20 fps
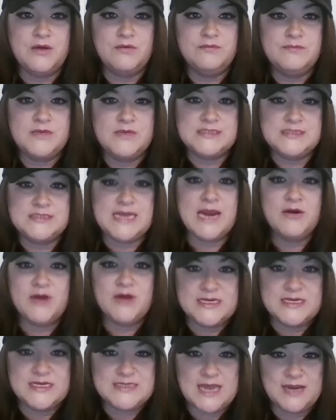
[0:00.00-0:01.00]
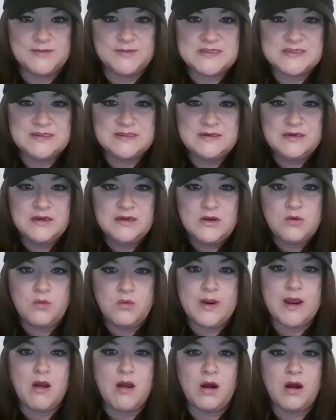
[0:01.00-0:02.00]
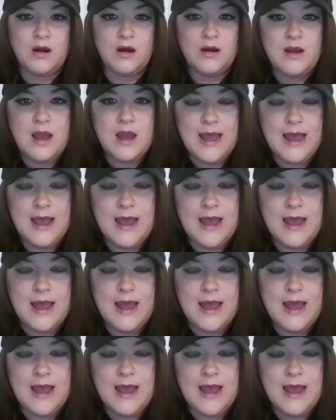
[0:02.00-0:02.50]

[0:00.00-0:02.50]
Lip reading: he's angry at times. We are.